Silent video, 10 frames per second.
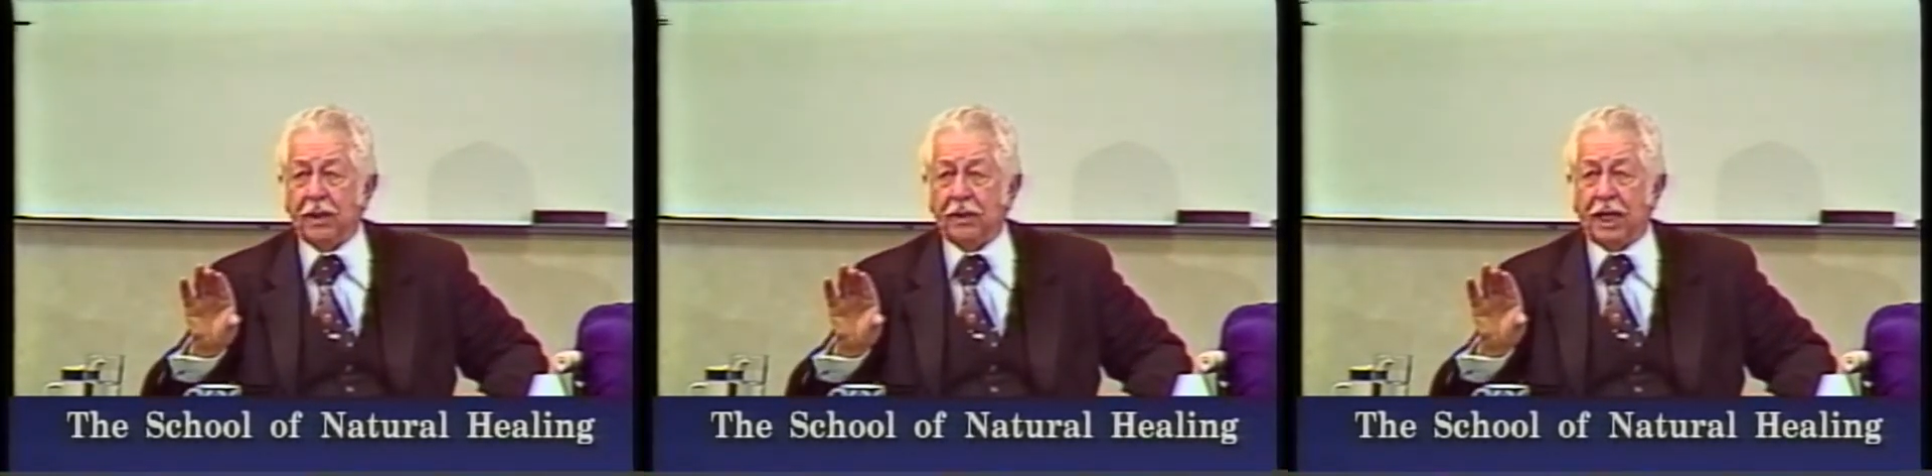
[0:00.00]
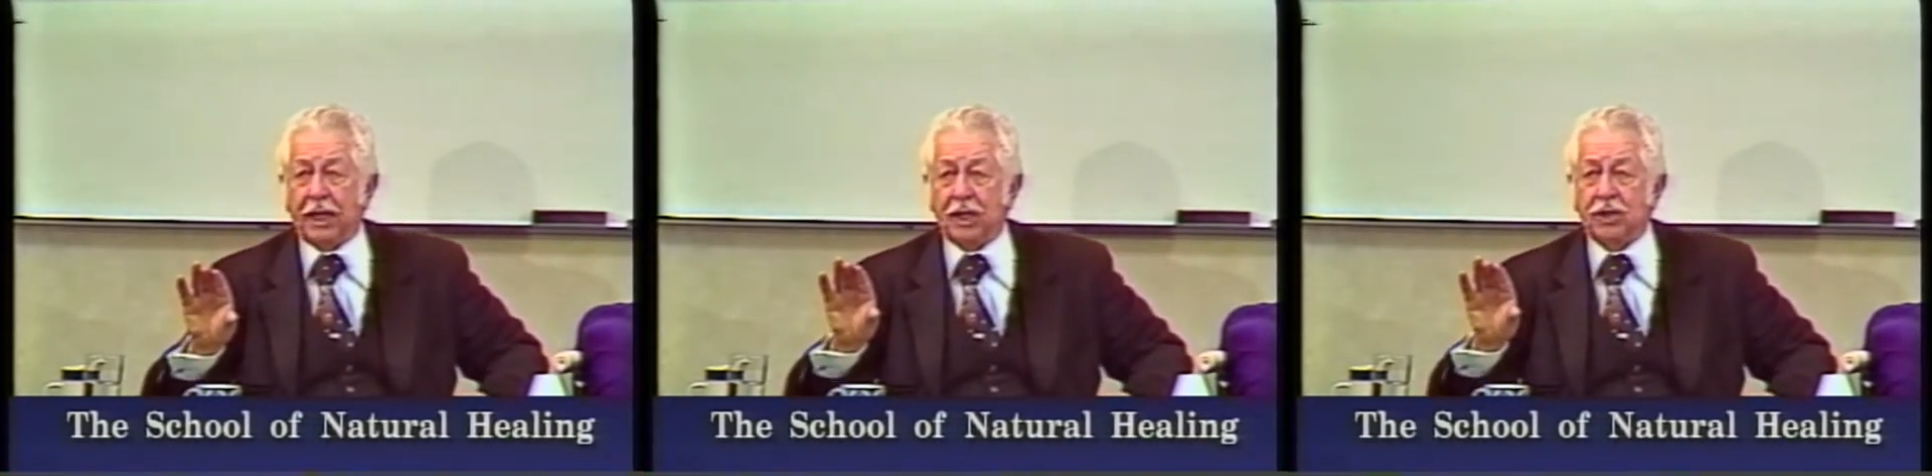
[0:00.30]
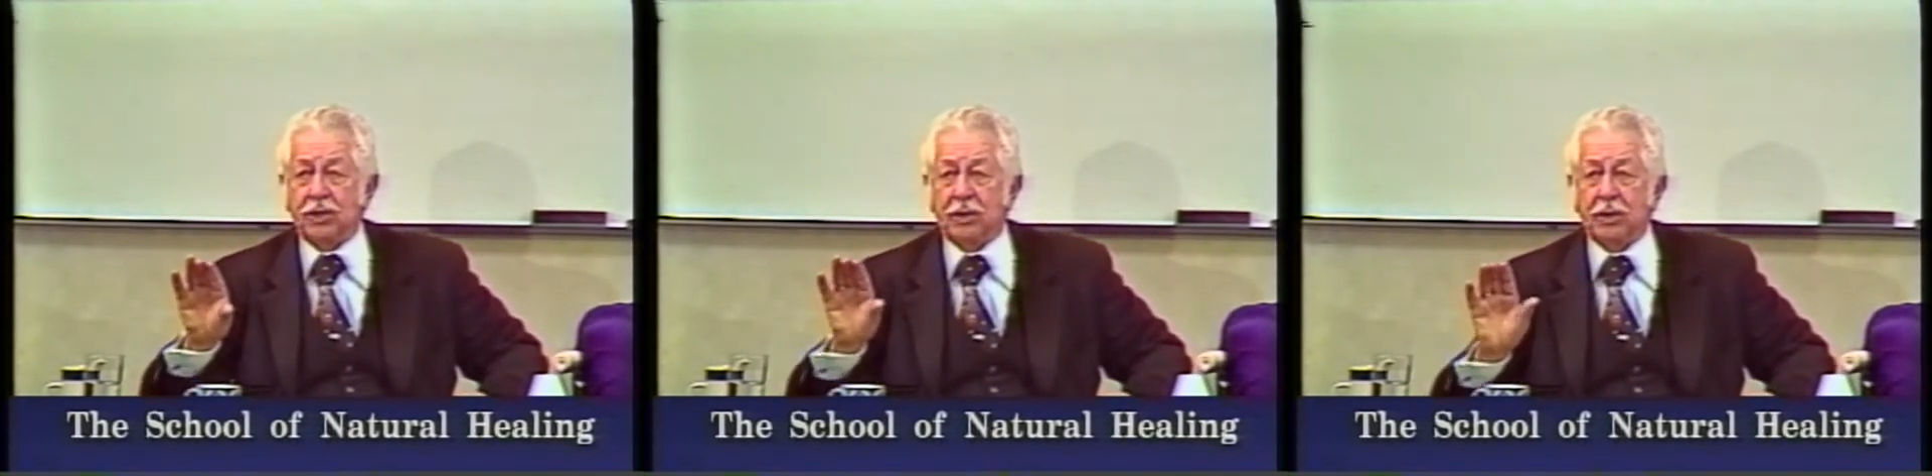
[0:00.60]
that
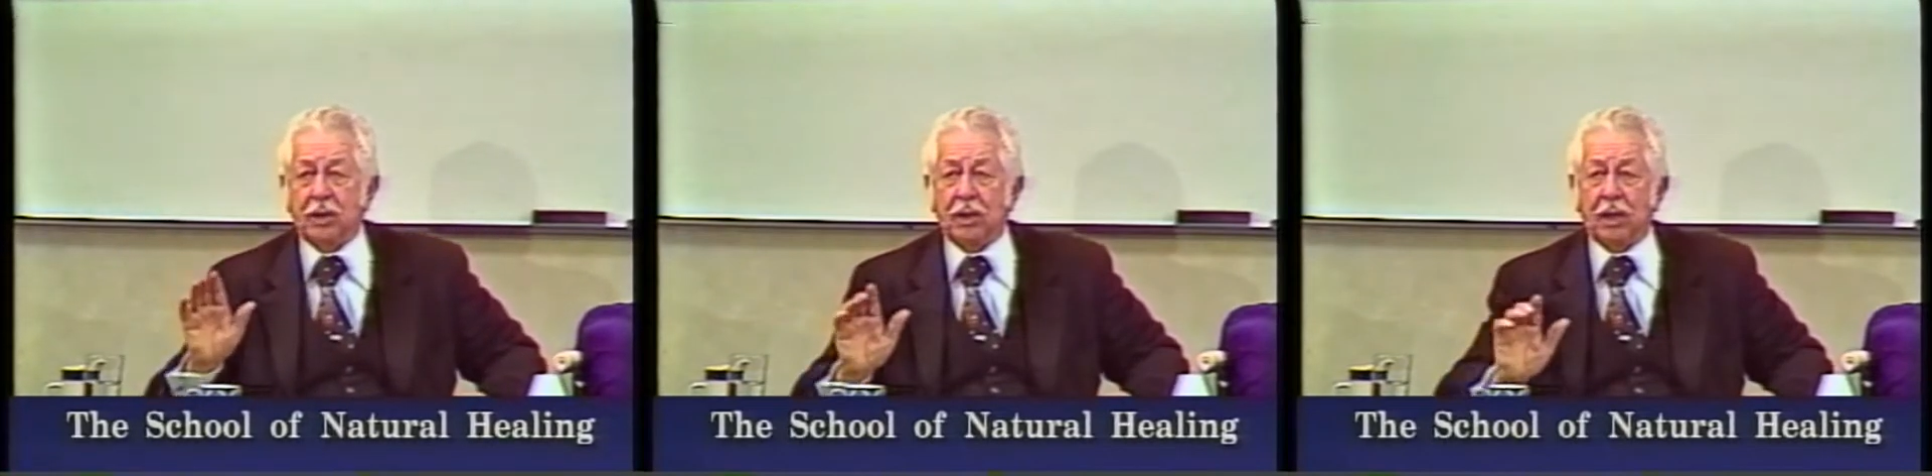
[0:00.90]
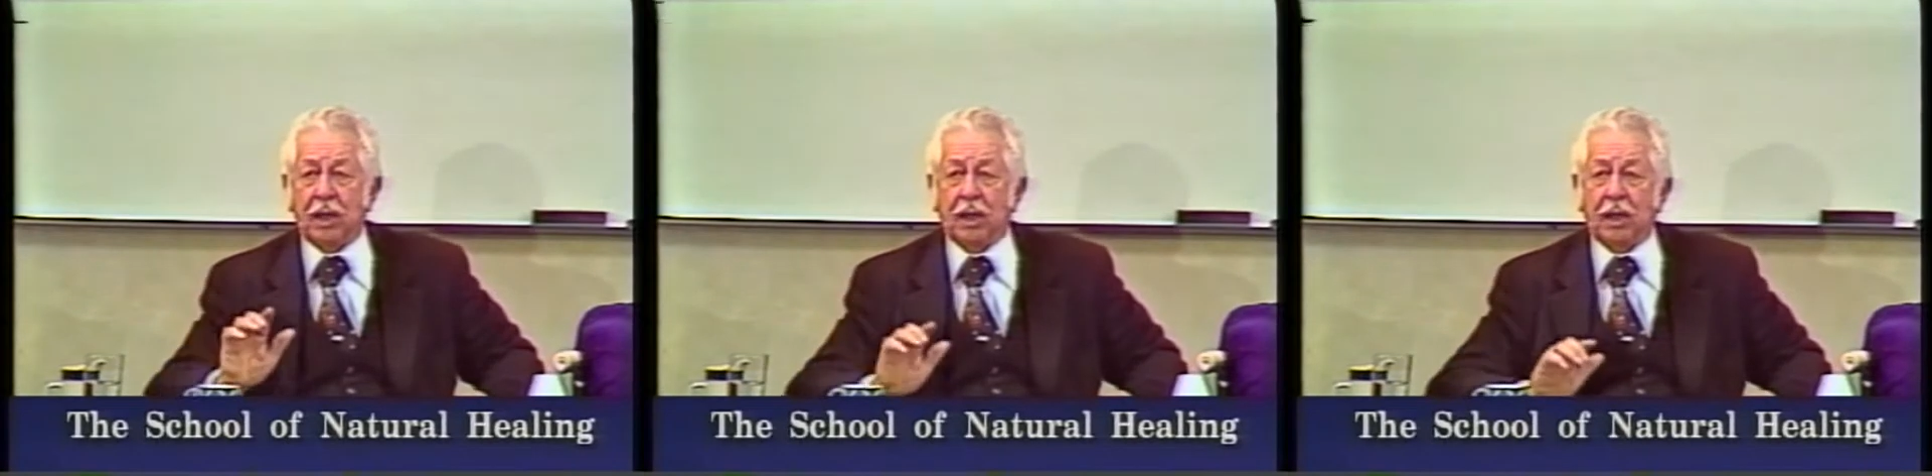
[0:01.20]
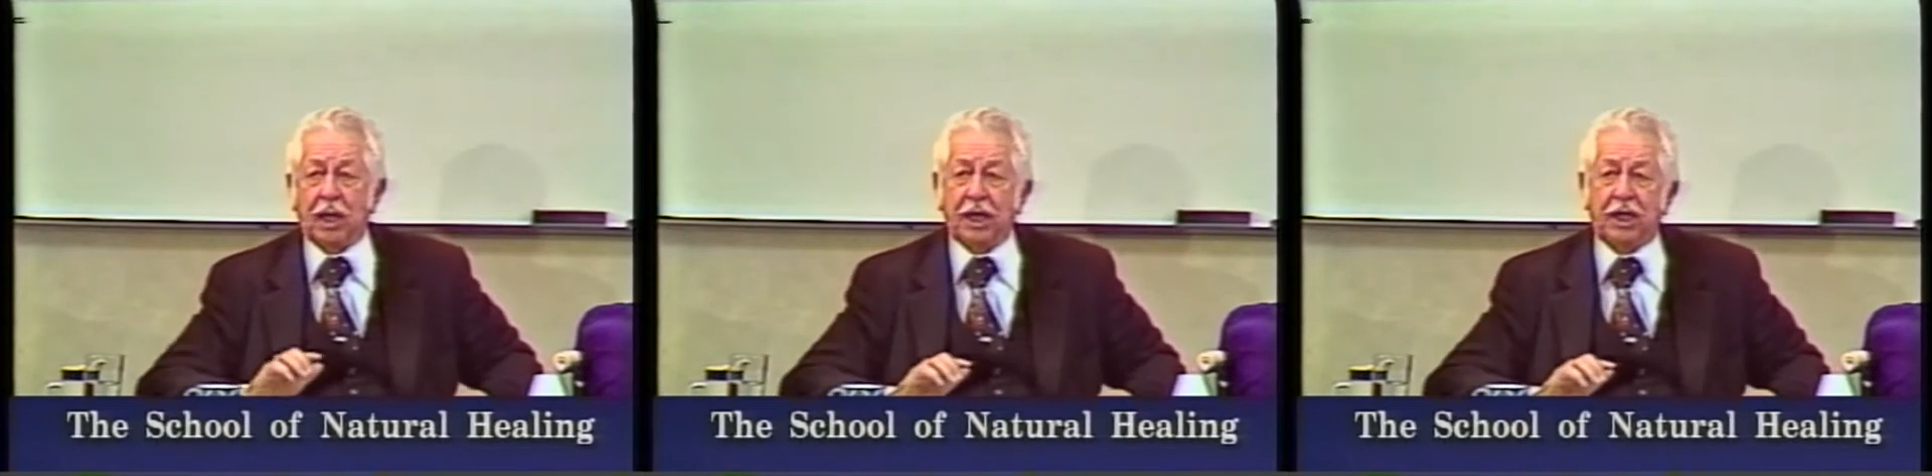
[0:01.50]
is
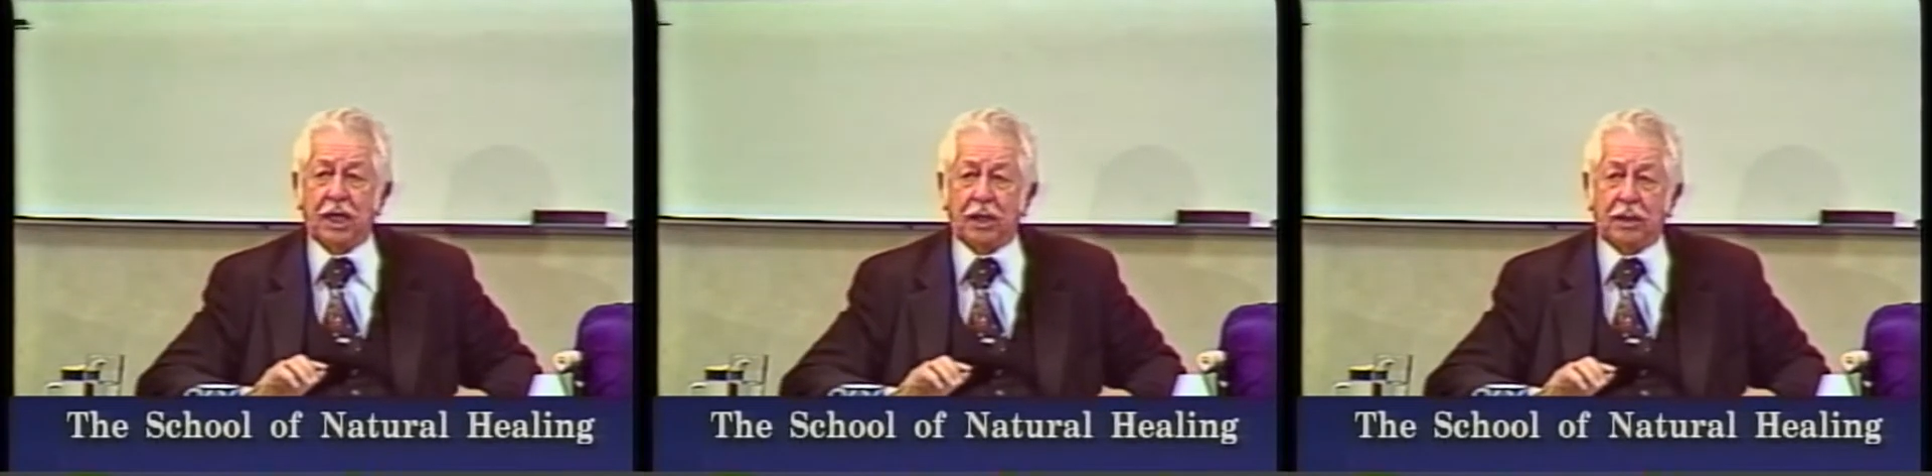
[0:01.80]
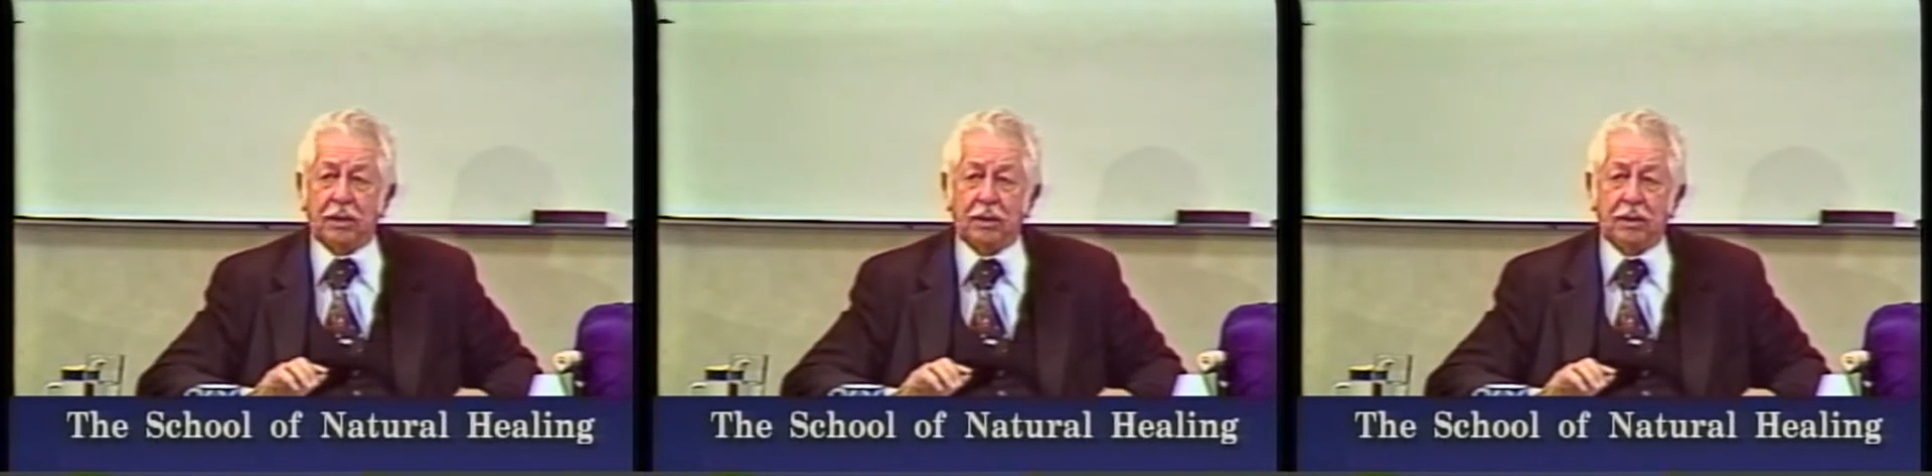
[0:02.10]
a killer